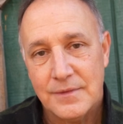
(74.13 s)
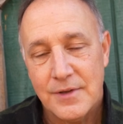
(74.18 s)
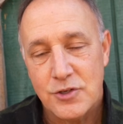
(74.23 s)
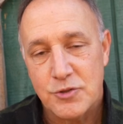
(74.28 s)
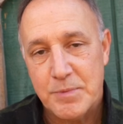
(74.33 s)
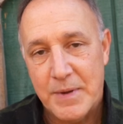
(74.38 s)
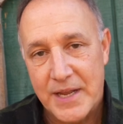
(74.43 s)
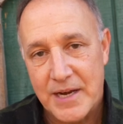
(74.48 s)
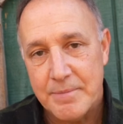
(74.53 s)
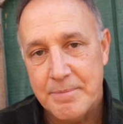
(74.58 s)

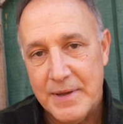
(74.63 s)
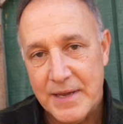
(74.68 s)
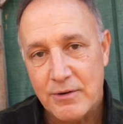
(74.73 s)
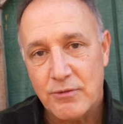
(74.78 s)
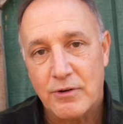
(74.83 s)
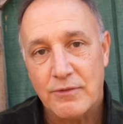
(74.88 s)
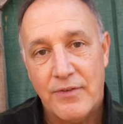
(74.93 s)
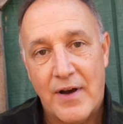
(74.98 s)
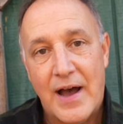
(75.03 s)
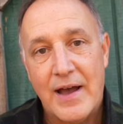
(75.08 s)
There's been a
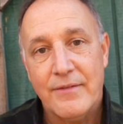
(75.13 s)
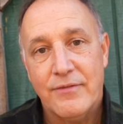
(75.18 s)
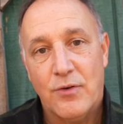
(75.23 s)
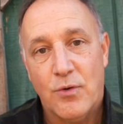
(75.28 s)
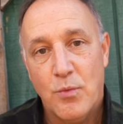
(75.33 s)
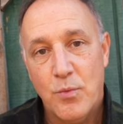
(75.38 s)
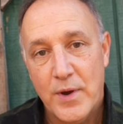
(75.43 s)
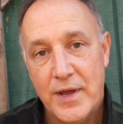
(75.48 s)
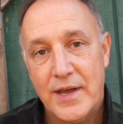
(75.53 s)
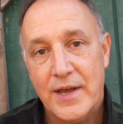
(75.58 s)
big
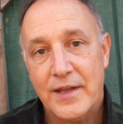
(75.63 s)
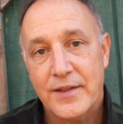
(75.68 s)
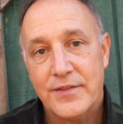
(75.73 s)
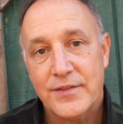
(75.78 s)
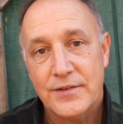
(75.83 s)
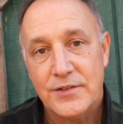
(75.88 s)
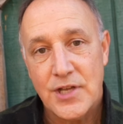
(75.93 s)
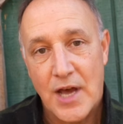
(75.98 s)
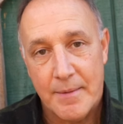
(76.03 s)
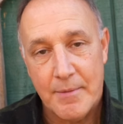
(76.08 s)
revival
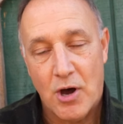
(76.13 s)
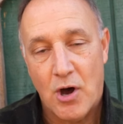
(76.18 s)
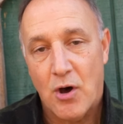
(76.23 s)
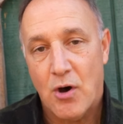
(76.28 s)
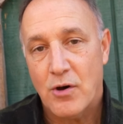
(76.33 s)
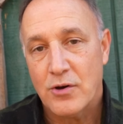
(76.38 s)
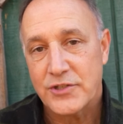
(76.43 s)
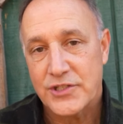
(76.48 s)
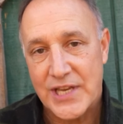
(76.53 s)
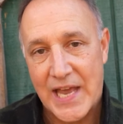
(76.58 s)
with
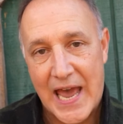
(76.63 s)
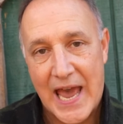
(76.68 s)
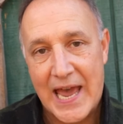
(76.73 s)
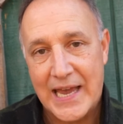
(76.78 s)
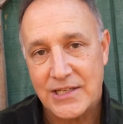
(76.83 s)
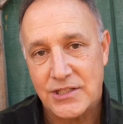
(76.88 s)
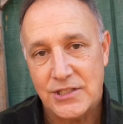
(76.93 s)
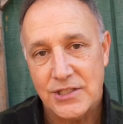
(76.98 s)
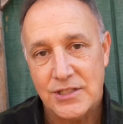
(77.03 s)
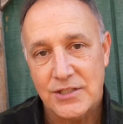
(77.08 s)
tomahawks,
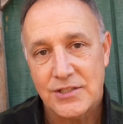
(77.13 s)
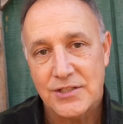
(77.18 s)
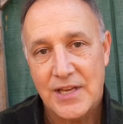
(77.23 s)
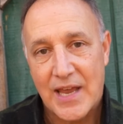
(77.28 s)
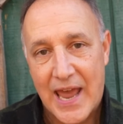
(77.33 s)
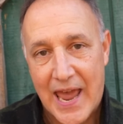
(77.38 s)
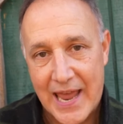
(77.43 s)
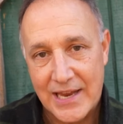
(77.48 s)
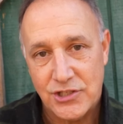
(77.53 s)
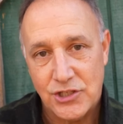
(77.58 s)

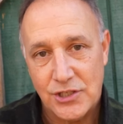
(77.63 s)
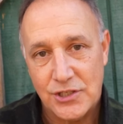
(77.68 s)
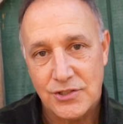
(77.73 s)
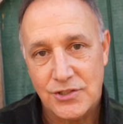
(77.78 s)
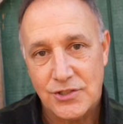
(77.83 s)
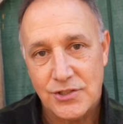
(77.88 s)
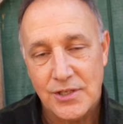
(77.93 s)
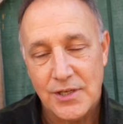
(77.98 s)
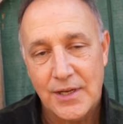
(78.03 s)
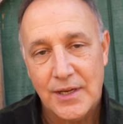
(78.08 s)
axes,
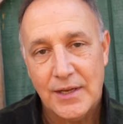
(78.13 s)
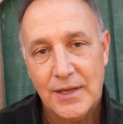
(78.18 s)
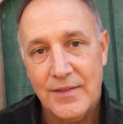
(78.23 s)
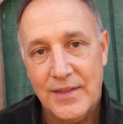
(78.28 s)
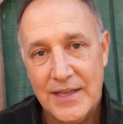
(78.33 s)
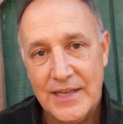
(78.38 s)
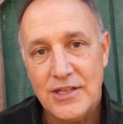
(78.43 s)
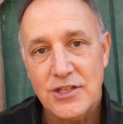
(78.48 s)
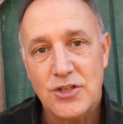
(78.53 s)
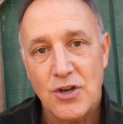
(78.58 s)
hatchets.
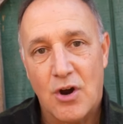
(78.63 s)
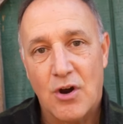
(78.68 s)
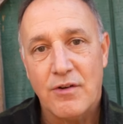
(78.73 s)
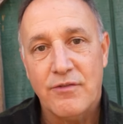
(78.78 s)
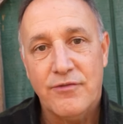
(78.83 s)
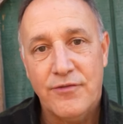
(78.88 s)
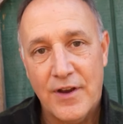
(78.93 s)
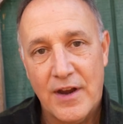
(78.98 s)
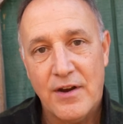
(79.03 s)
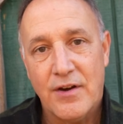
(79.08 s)
These
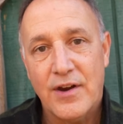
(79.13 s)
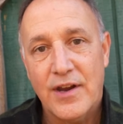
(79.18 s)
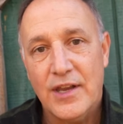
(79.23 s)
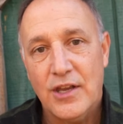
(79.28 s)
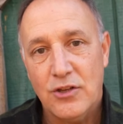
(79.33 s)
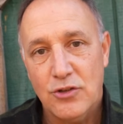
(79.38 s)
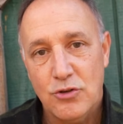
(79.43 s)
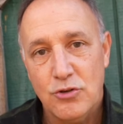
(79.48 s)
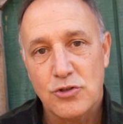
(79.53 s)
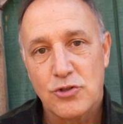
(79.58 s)
are
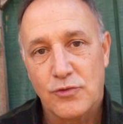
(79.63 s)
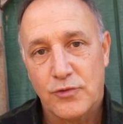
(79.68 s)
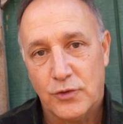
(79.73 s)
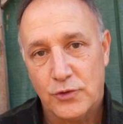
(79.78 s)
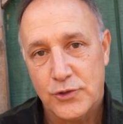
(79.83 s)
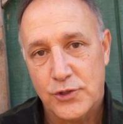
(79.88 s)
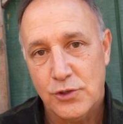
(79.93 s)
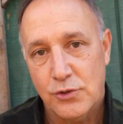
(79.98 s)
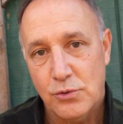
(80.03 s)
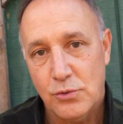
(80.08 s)
very
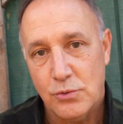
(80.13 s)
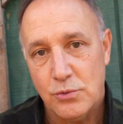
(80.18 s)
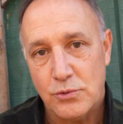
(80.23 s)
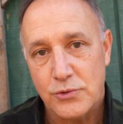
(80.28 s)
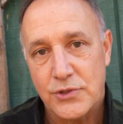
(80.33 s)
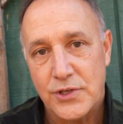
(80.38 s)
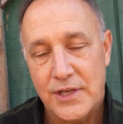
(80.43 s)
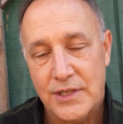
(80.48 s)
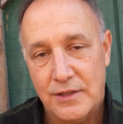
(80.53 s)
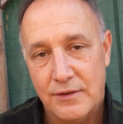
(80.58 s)
useful
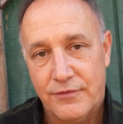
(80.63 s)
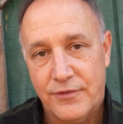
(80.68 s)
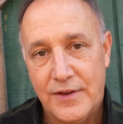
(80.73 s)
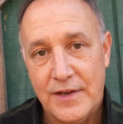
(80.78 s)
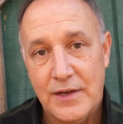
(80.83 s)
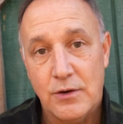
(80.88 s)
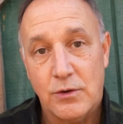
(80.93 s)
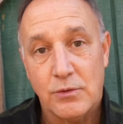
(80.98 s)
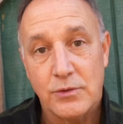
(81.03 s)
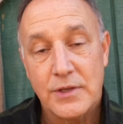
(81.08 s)
tools in the
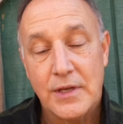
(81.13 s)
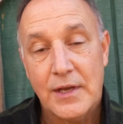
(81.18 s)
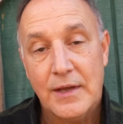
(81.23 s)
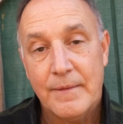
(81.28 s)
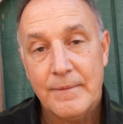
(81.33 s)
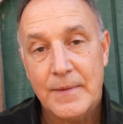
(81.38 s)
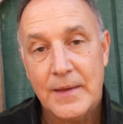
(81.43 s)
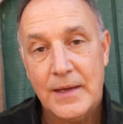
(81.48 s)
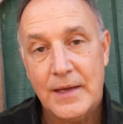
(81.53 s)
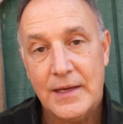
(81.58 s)
field.
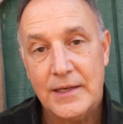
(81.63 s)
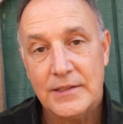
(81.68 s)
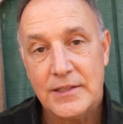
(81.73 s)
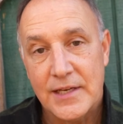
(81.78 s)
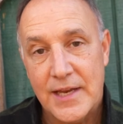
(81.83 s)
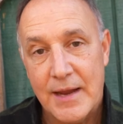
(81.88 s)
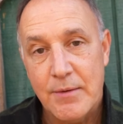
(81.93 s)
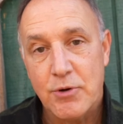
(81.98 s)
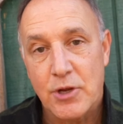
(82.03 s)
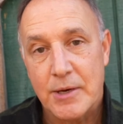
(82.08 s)
And
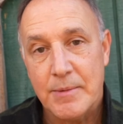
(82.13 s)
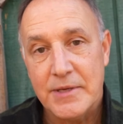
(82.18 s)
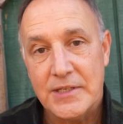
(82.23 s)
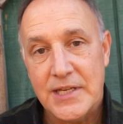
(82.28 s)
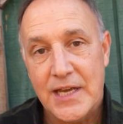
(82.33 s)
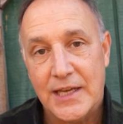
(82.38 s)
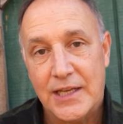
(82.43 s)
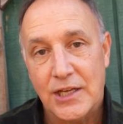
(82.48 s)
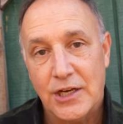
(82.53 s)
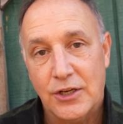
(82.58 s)
today we're going to be
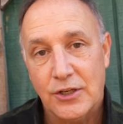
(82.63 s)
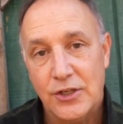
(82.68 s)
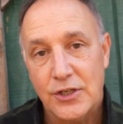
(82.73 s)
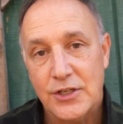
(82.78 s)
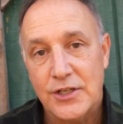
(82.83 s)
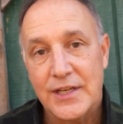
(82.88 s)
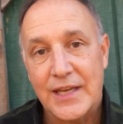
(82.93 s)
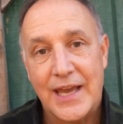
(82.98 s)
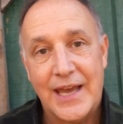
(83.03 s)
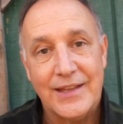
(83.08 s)
taking a
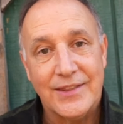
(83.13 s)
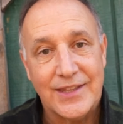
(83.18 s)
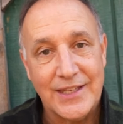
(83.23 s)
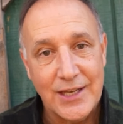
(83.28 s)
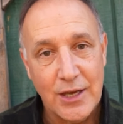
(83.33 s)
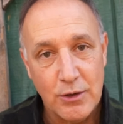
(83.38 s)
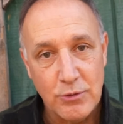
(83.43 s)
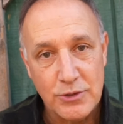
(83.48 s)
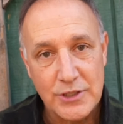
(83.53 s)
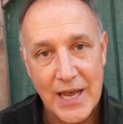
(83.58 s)
look at
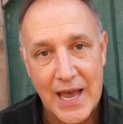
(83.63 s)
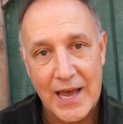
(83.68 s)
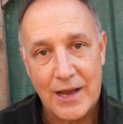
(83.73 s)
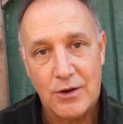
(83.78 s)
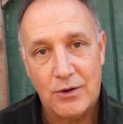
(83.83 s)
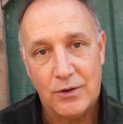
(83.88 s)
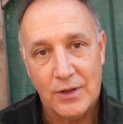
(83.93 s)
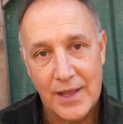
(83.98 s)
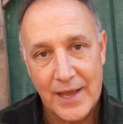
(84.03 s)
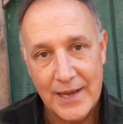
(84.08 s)
the
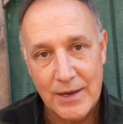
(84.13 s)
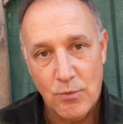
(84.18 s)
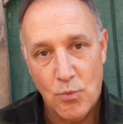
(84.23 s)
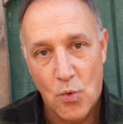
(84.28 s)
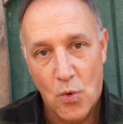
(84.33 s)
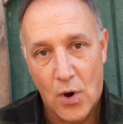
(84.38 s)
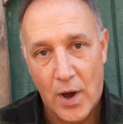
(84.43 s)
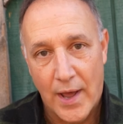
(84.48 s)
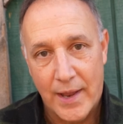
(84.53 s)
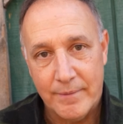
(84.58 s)
Otacle
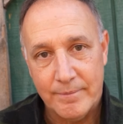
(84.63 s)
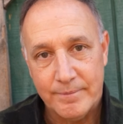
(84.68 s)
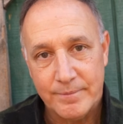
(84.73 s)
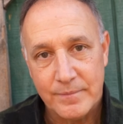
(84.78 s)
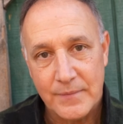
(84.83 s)
A1.